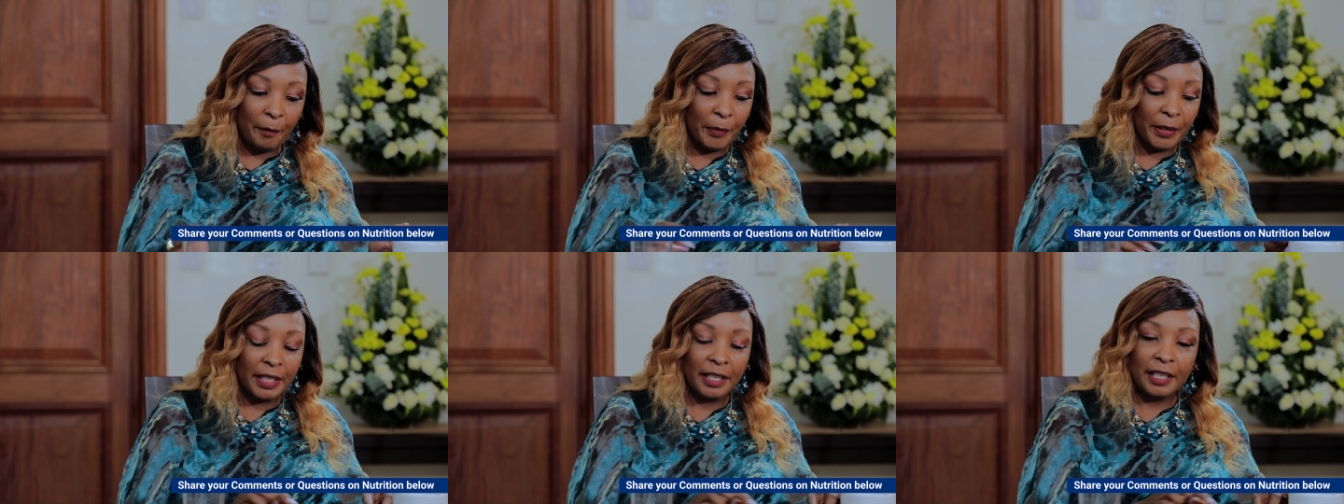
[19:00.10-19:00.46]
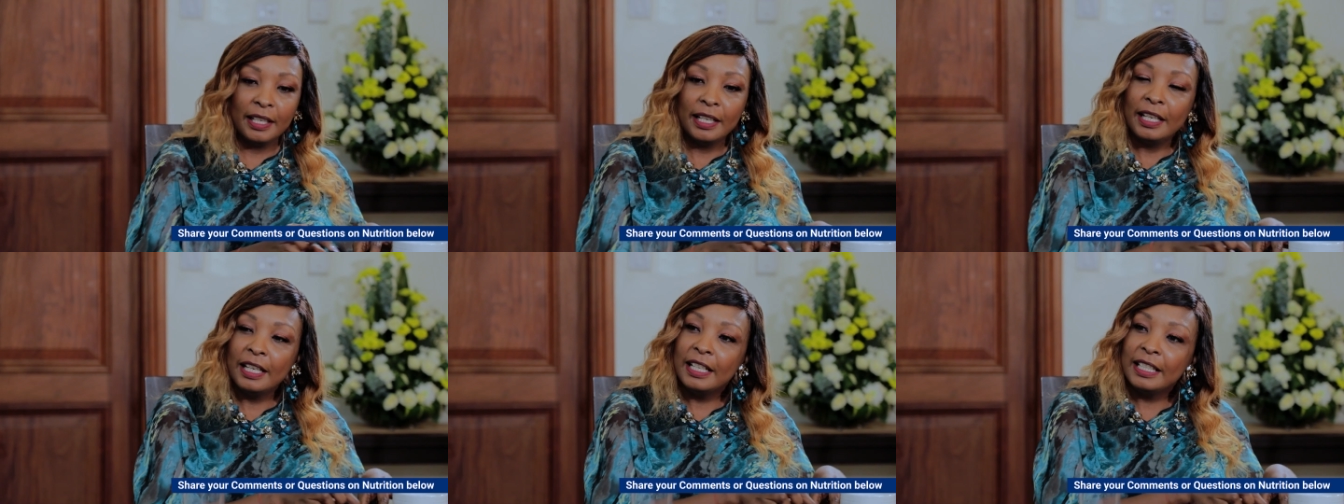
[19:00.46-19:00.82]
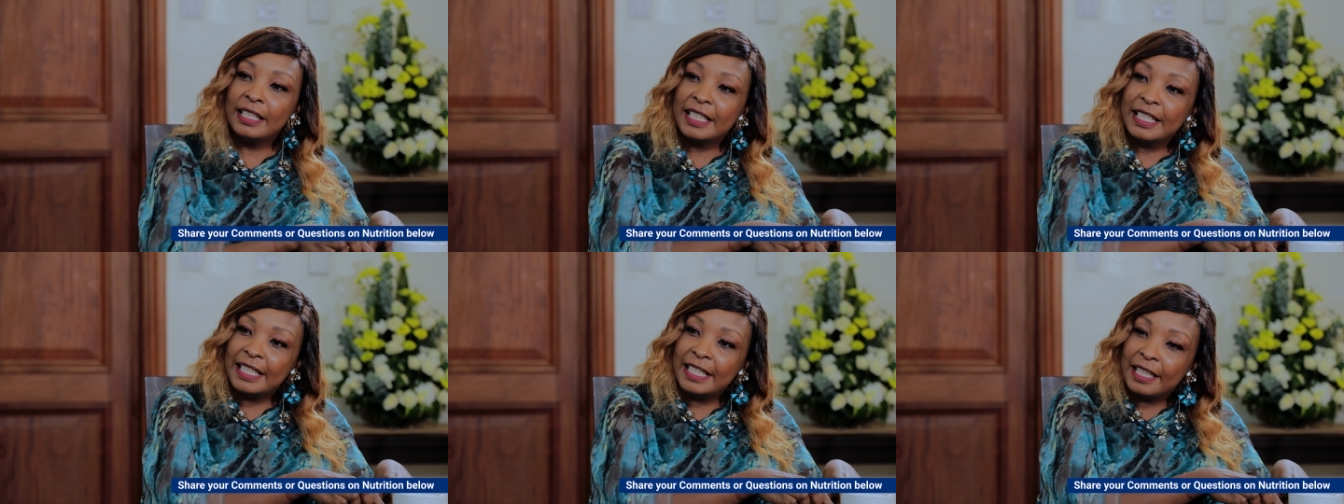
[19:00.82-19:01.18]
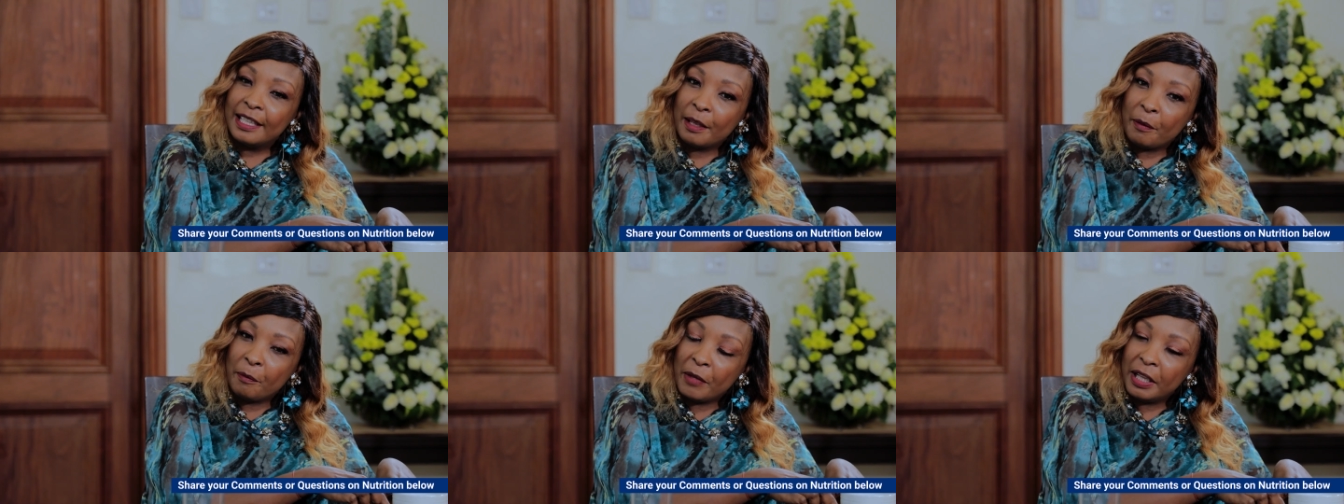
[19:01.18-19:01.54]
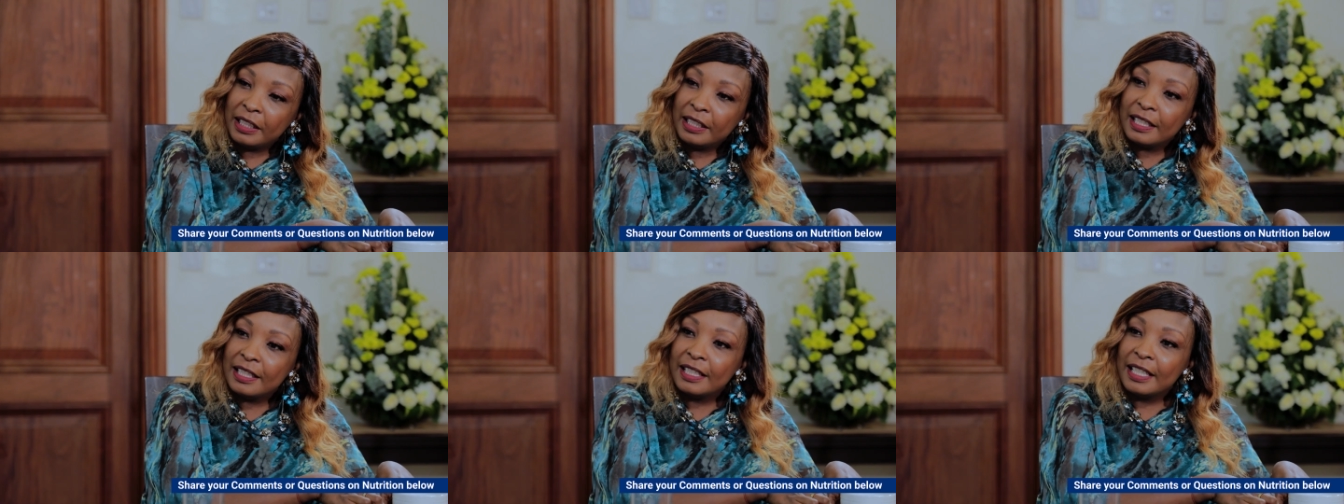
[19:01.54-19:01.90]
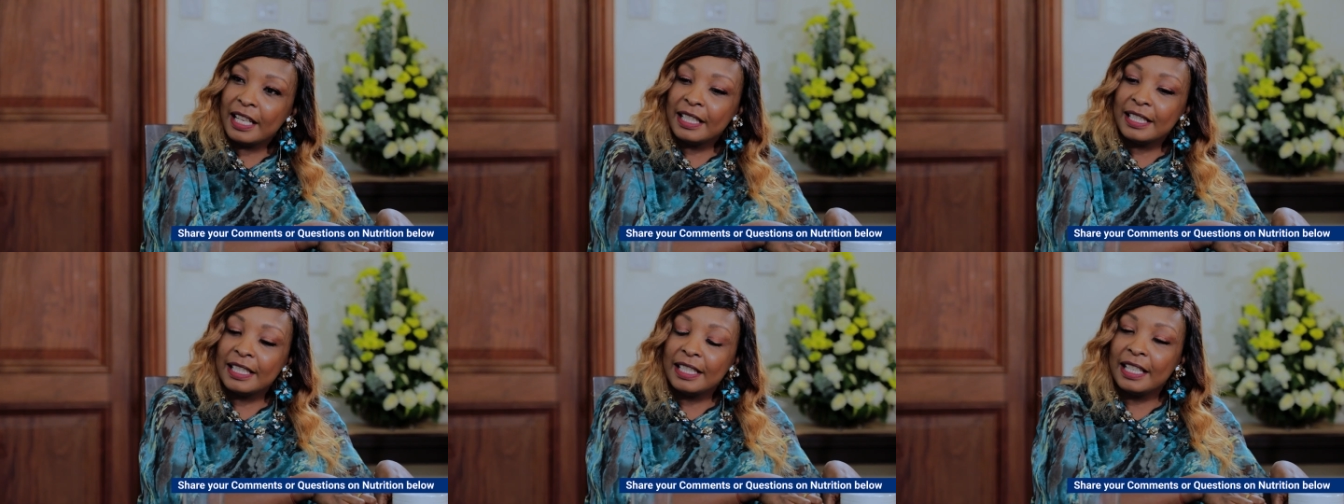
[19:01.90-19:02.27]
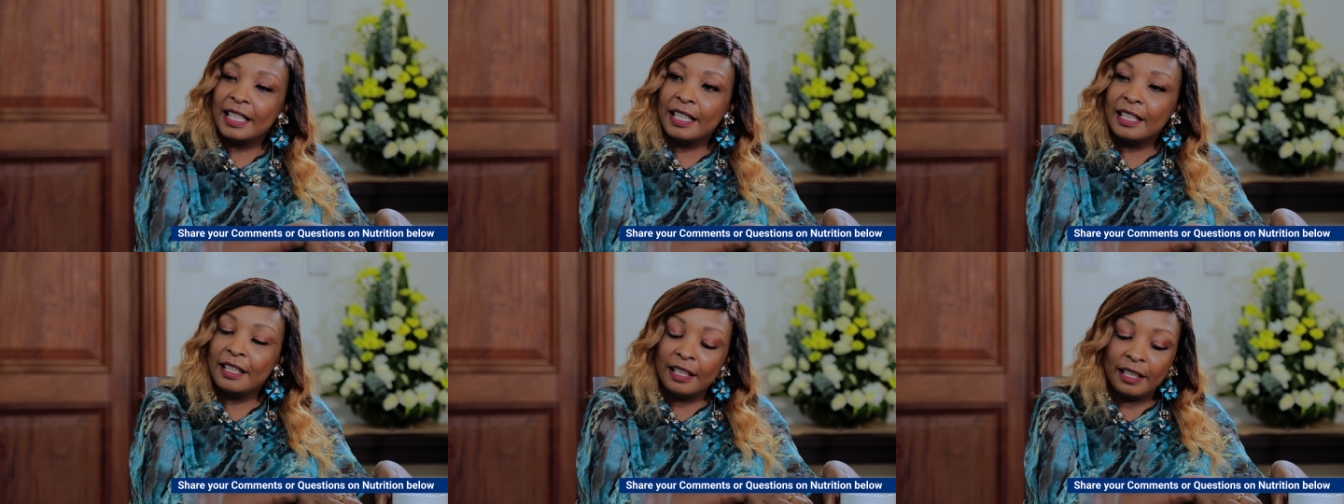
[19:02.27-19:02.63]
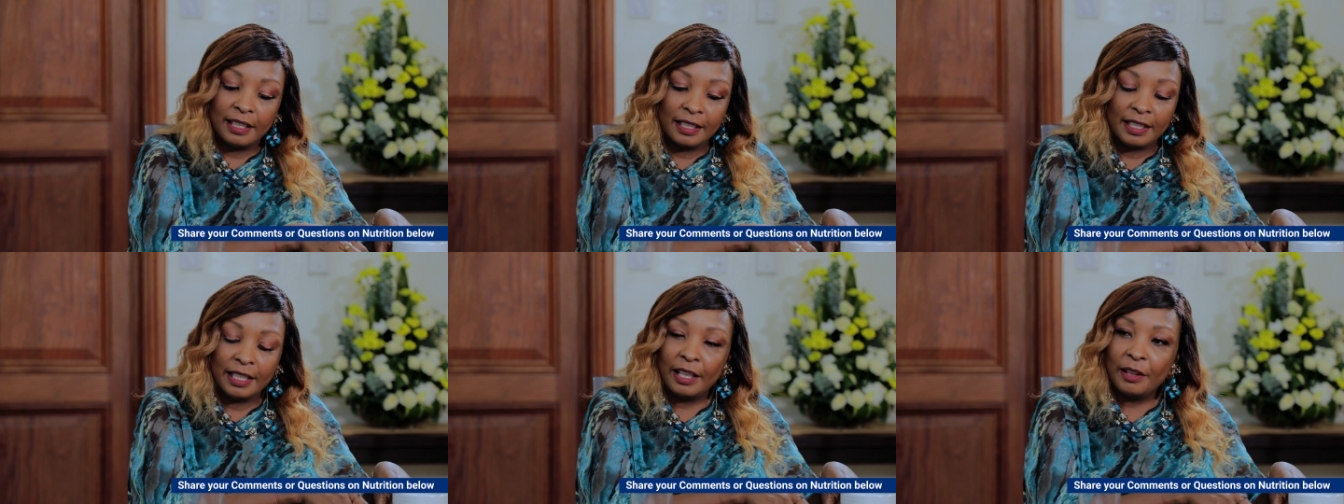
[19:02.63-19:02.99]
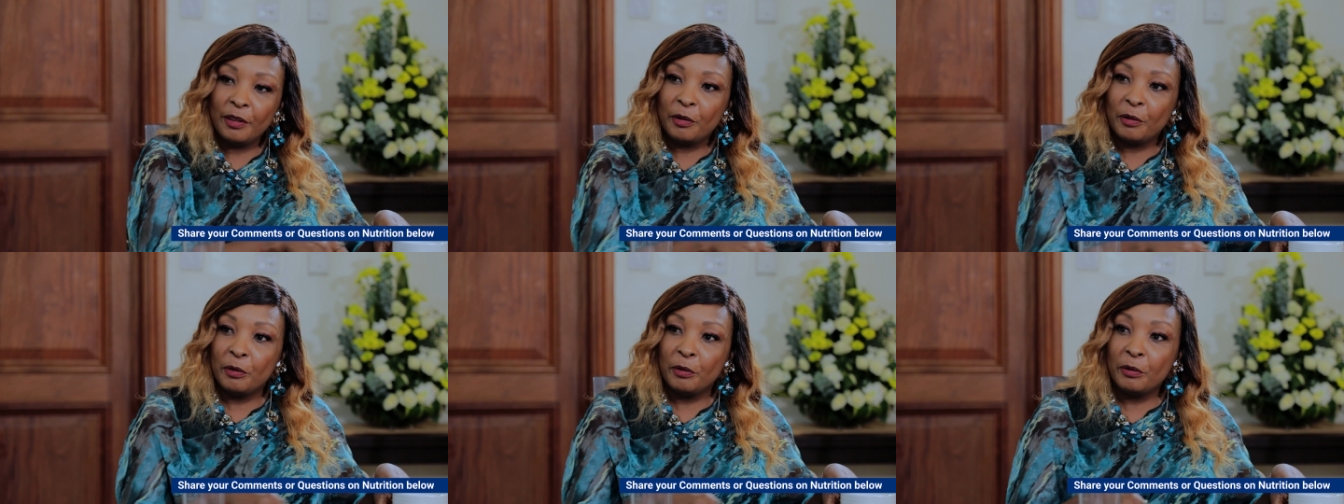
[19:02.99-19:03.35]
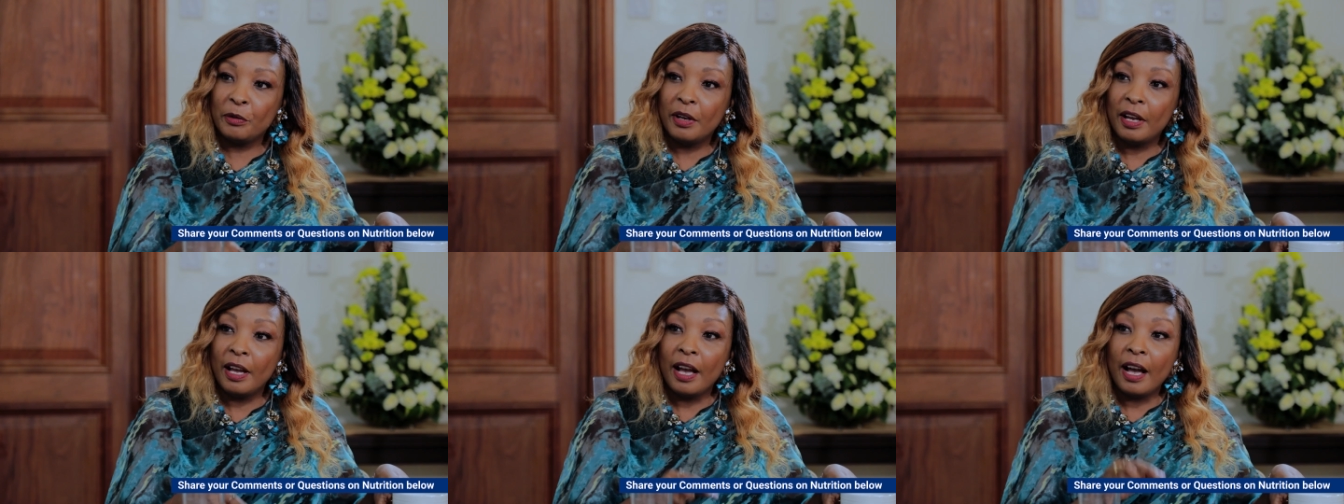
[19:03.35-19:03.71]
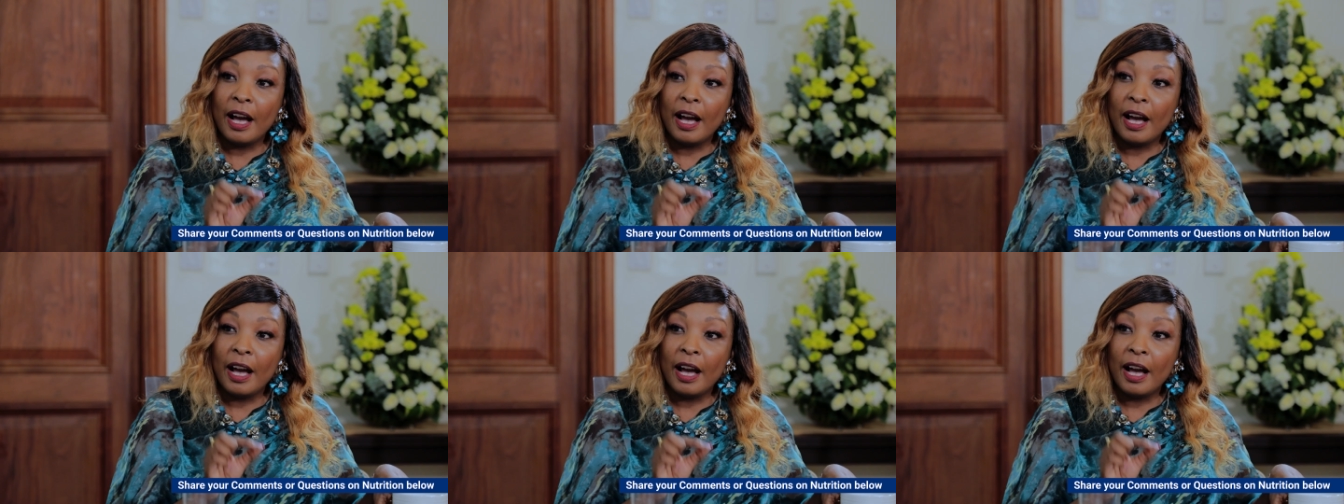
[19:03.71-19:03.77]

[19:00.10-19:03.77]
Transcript: happening, the milk is then sent through